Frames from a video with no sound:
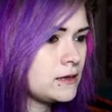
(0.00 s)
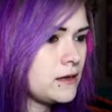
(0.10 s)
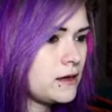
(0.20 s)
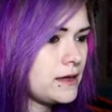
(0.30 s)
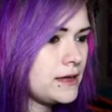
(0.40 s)

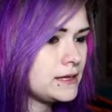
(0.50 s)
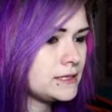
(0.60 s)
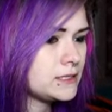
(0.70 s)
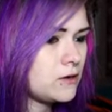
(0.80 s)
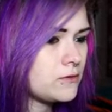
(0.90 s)

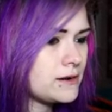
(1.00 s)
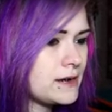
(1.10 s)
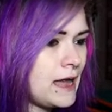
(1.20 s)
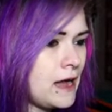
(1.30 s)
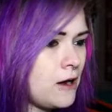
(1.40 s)
Nice. Oh,
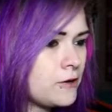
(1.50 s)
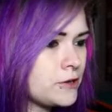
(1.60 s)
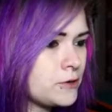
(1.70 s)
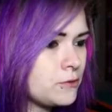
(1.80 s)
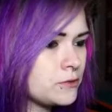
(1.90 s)
now
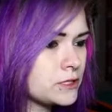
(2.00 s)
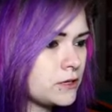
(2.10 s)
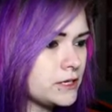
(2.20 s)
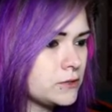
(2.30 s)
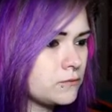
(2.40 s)
you'll
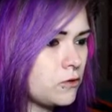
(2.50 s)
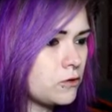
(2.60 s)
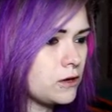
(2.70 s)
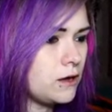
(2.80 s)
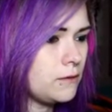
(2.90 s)
decide to
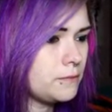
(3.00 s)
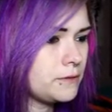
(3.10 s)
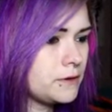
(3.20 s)
rock up.